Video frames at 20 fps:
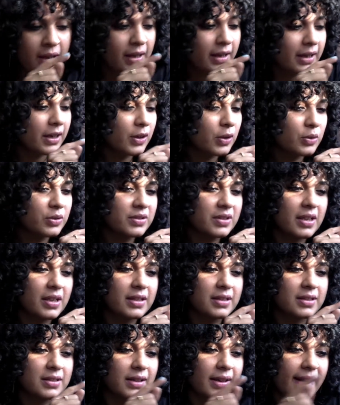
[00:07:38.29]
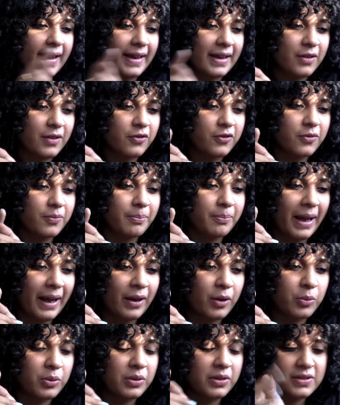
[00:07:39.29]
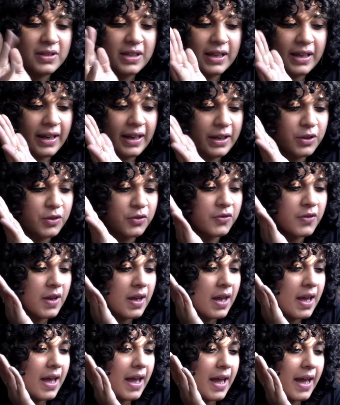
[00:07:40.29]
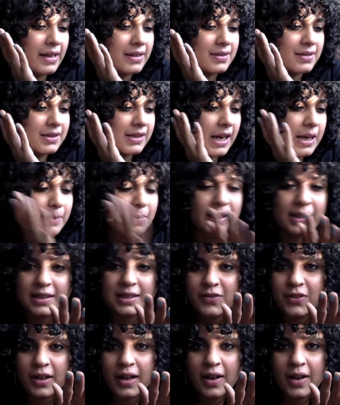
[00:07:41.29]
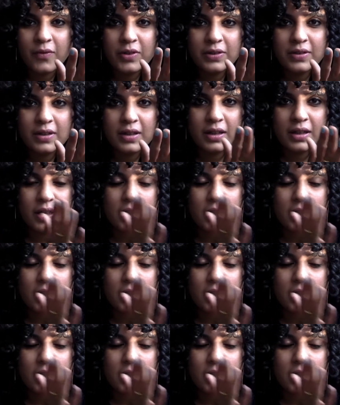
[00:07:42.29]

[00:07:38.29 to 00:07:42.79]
He knows his life backwards. He kind of has timings for everything.